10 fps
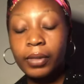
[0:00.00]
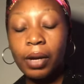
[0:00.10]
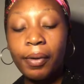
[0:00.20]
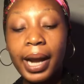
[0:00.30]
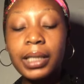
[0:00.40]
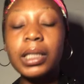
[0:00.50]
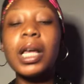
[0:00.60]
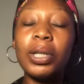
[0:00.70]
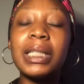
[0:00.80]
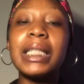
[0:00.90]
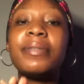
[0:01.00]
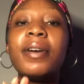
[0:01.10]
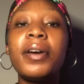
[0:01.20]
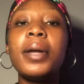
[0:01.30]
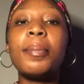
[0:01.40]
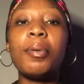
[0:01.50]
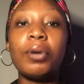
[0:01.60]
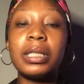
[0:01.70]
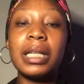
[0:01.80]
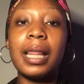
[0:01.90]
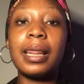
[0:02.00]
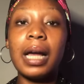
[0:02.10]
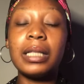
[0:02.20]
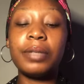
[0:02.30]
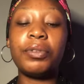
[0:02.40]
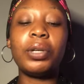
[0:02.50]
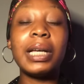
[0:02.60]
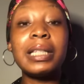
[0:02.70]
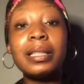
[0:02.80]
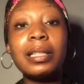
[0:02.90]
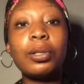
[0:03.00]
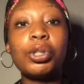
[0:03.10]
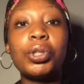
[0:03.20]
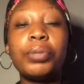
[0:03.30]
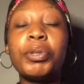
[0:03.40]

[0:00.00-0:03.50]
Alright? But it's very important that if you're getting this lotion,